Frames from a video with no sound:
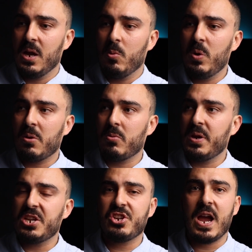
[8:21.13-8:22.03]
will
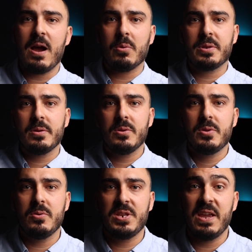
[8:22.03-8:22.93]
reach out
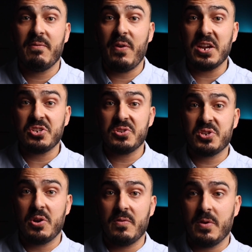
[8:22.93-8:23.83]
to the infection
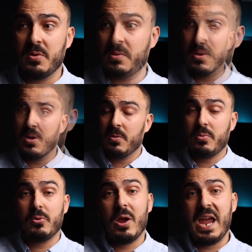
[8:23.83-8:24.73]
server
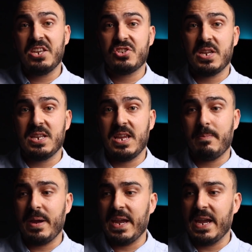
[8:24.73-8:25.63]
through
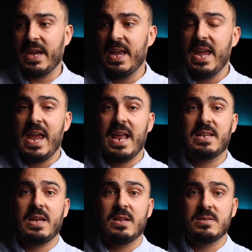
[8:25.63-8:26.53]
HTTP and
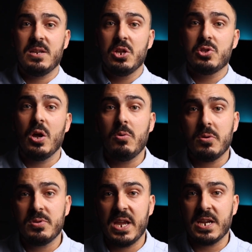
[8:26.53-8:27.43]
then
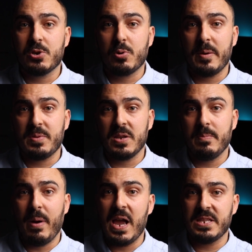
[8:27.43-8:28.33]
download the
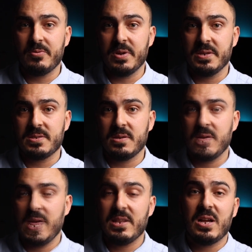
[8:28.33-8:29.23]
encrypted binaries,
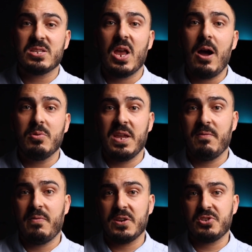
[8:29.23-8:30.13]
and that's how the
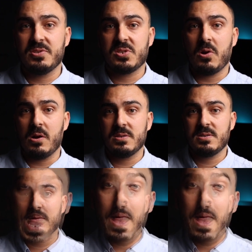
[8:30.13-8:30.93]
infection starts.